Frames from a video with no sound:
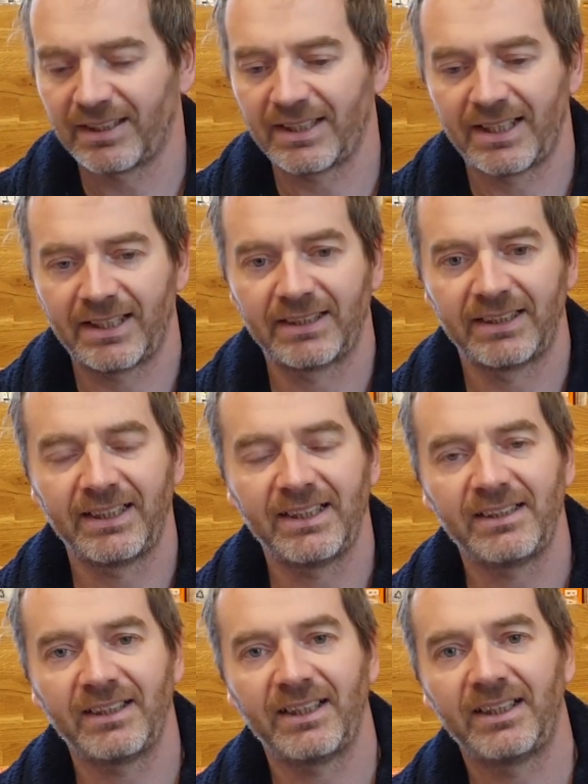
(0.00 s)

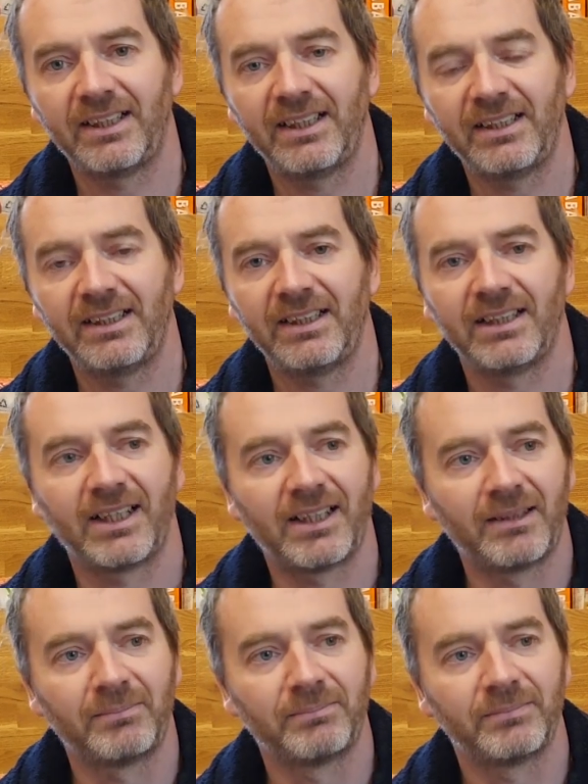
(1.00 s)
He
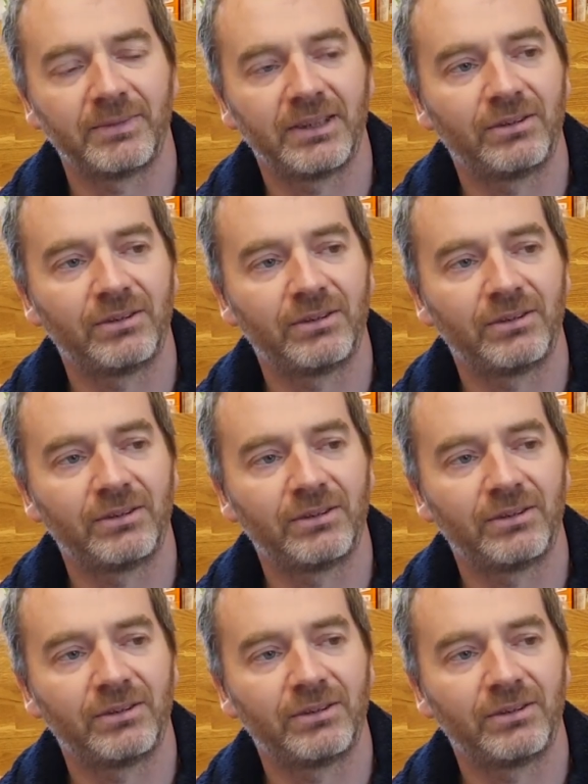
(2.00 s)
talks